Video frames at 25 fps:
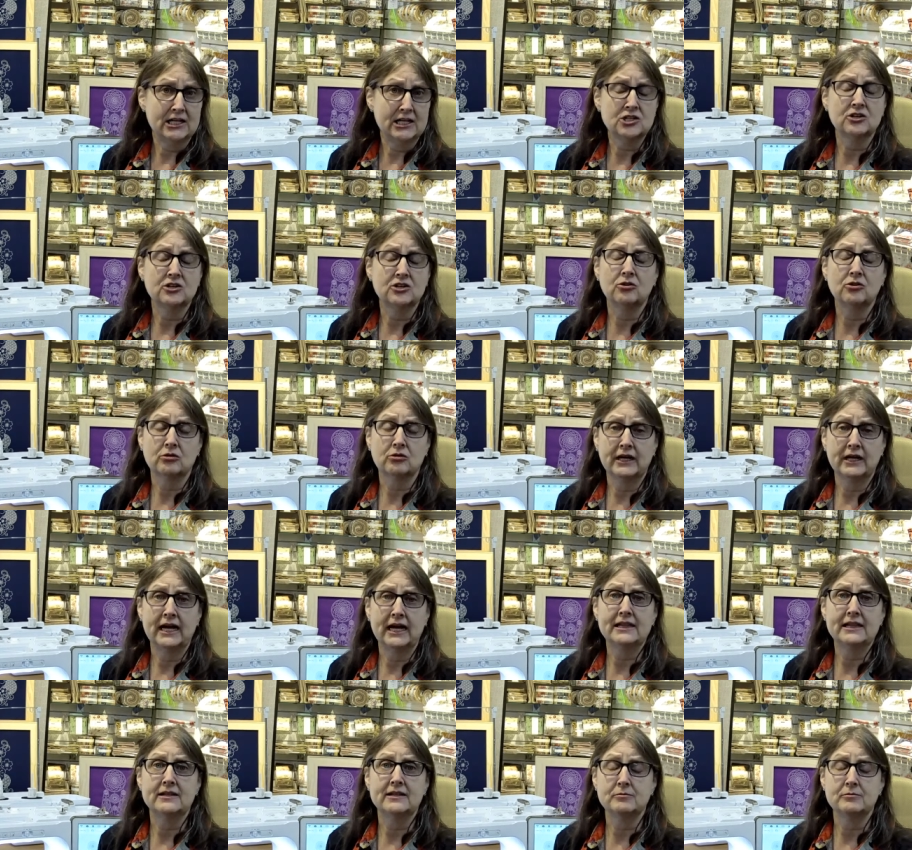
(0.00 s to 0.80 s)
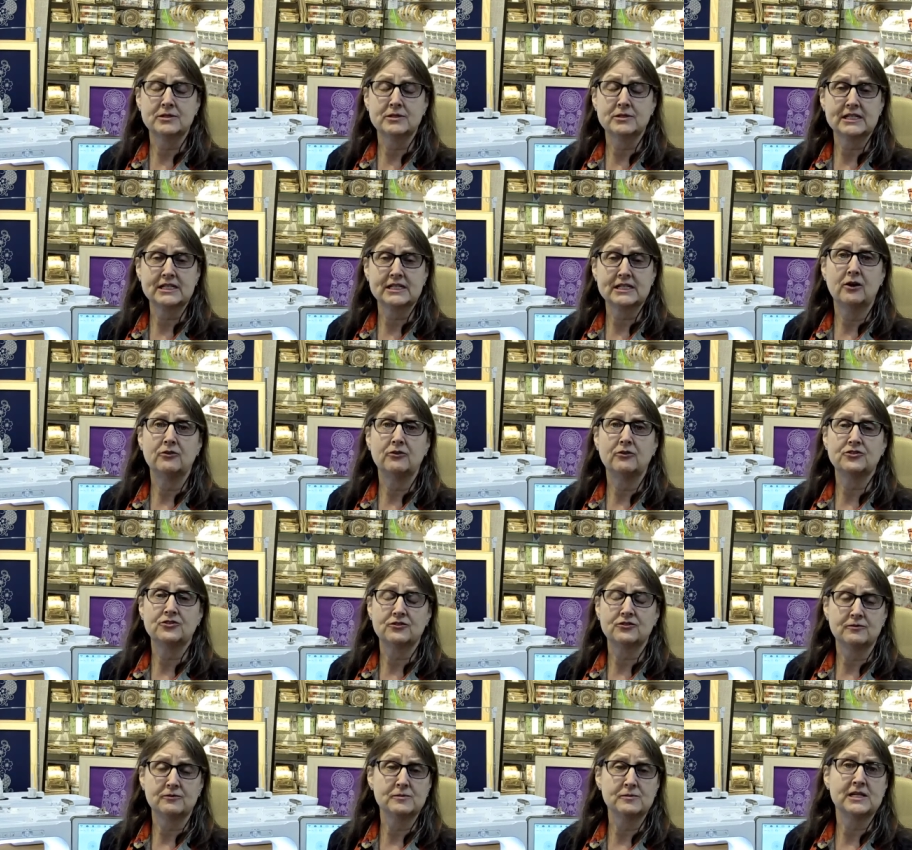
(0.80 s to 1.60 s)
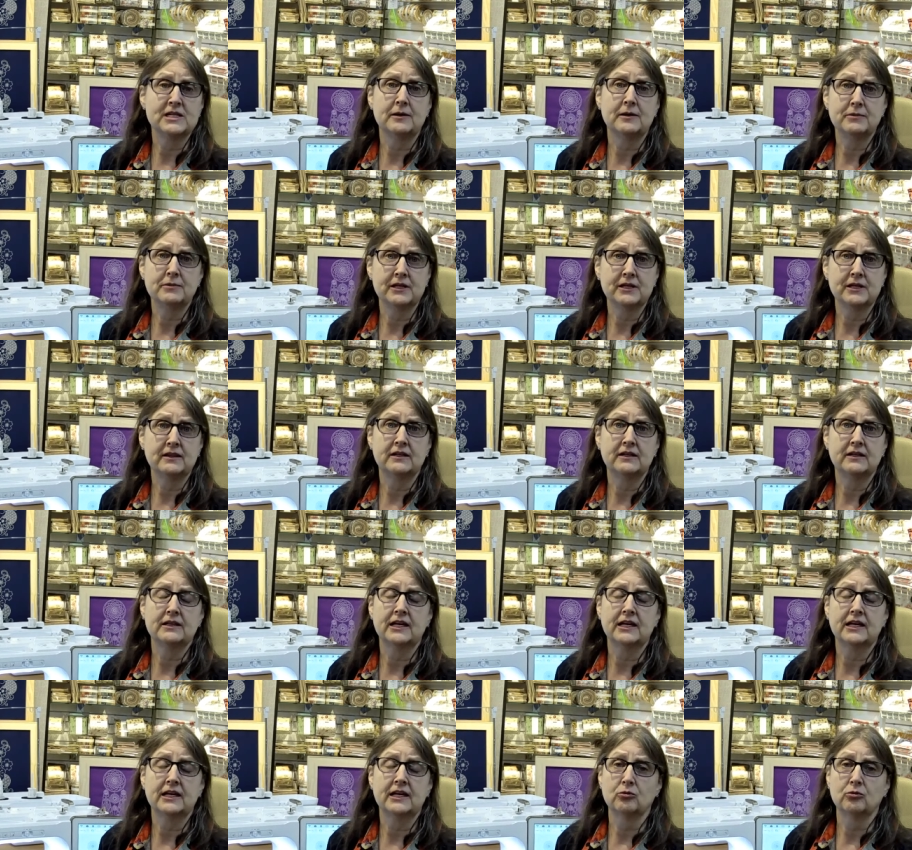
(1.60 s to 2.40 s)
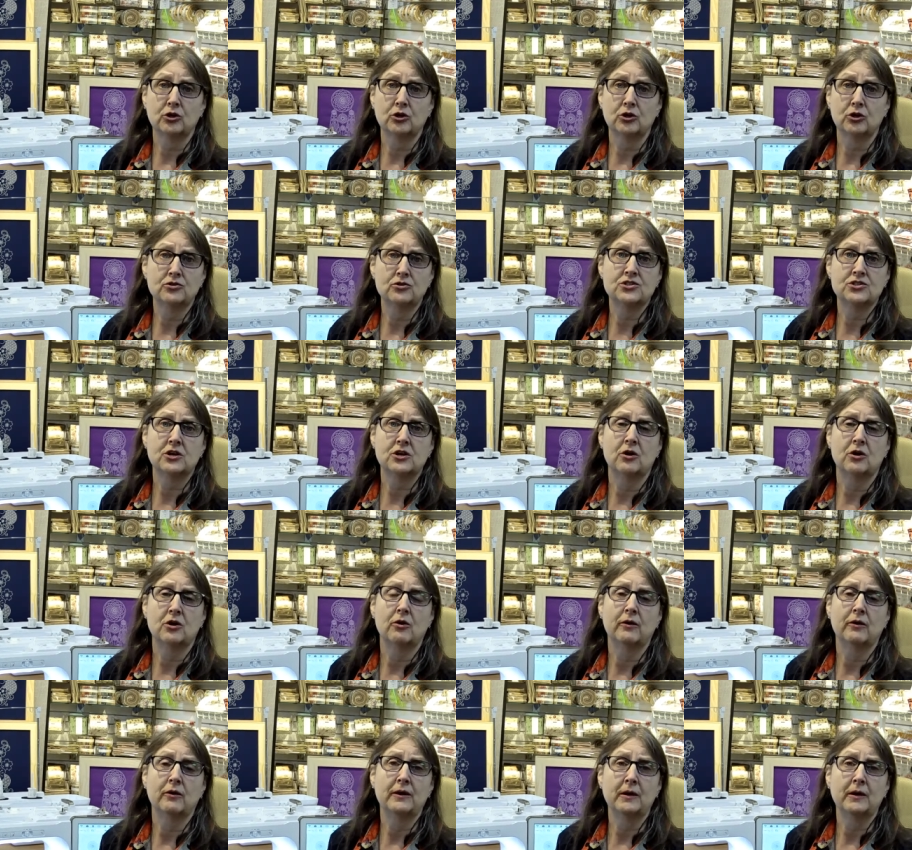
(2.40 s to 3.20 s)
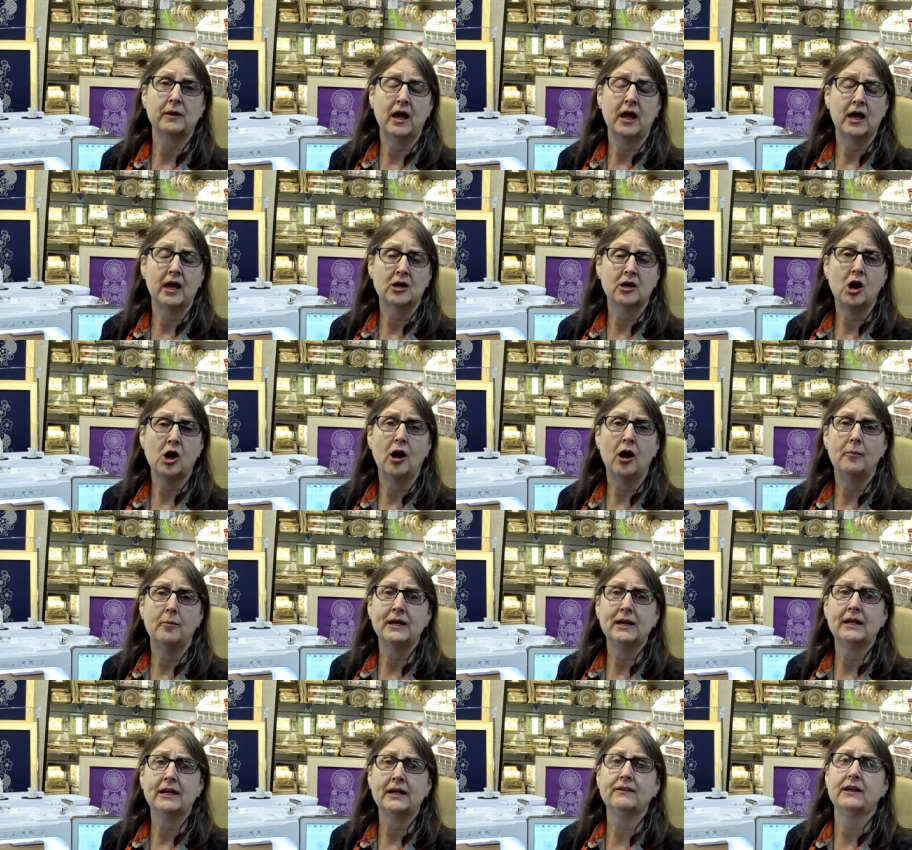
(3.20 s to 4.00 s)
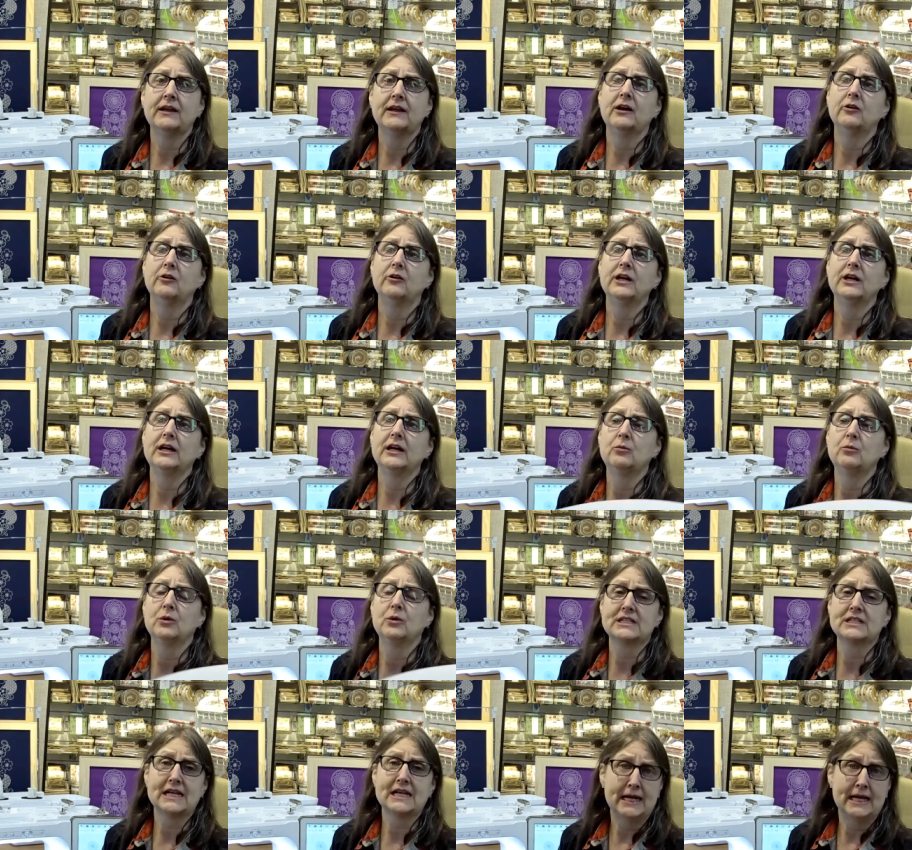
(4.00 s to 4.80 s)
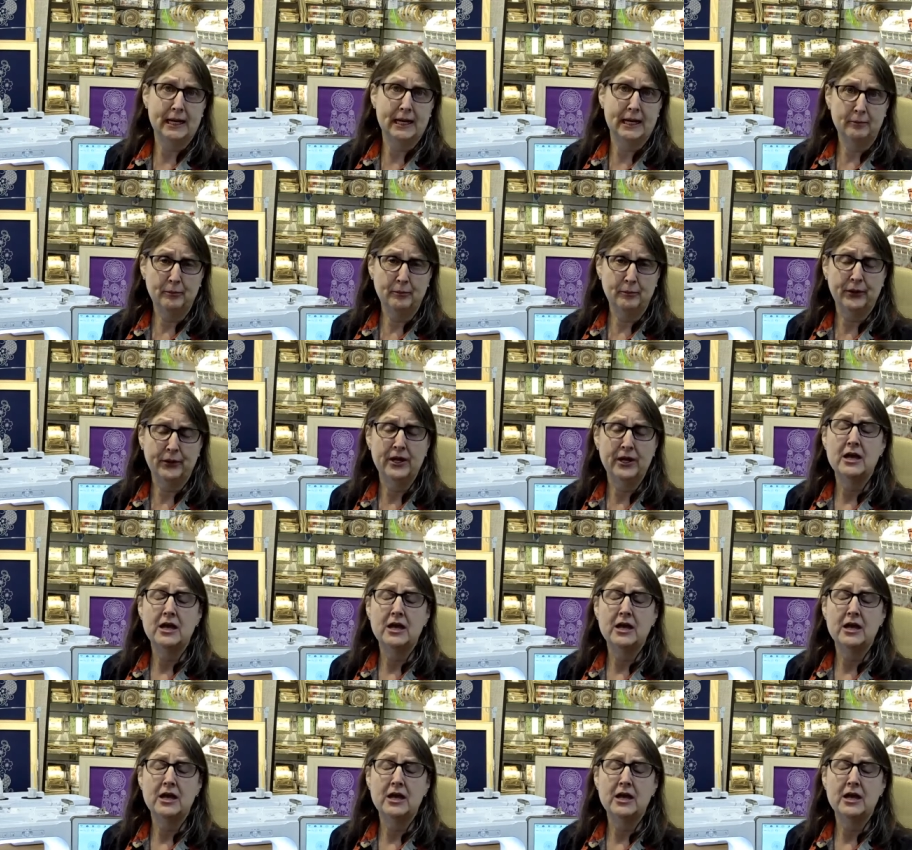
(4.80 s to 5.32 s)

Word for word: to create themselves from something that they grew. So uh, common in the area was hemp.